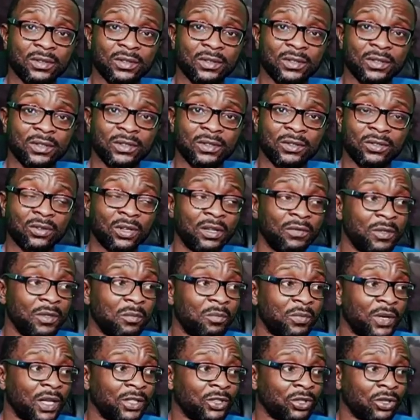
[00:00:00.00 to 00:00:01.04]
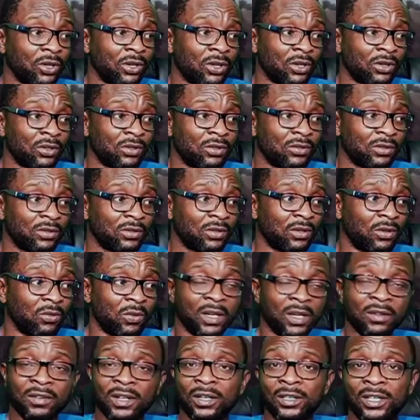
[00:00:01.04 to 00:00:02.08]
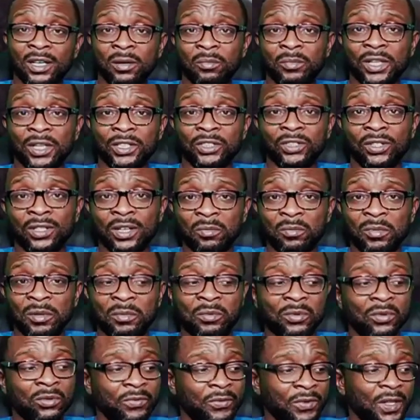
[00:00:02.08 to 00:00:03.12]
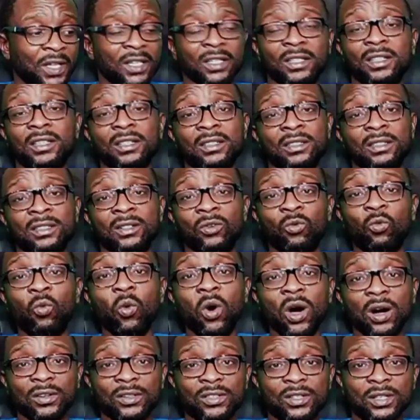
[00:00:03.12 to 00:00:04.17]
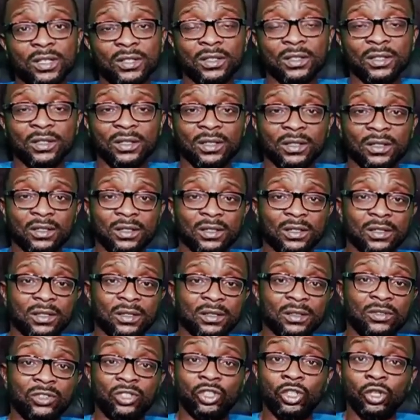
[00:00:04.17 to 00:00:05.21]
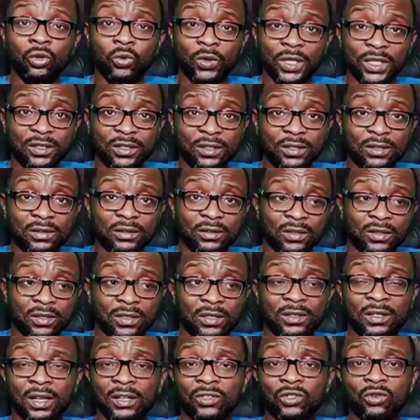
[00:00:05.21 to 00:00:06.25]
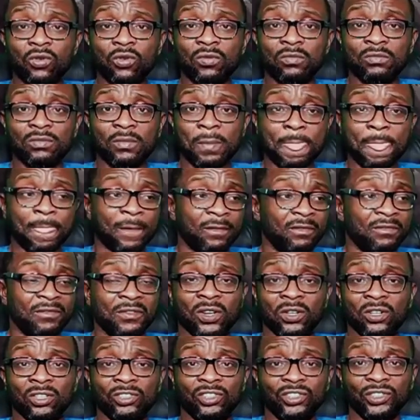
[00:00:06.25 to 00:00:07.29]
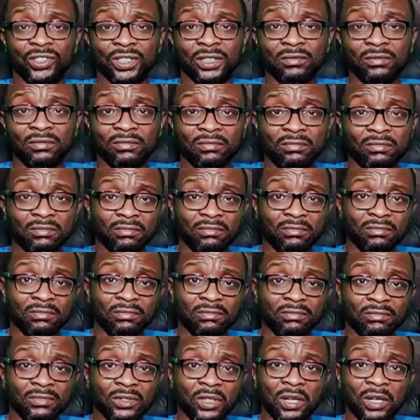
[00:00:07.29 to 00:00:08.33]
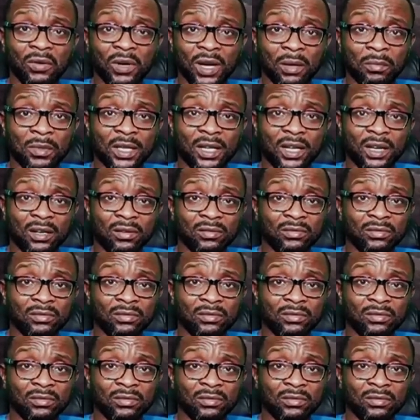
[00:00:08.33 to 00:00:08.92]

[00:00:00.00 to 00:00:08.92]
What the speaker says: So if the pressure or whatever other pressure that people think works, do it. Sit at home. Voluntary. You get what I mean now?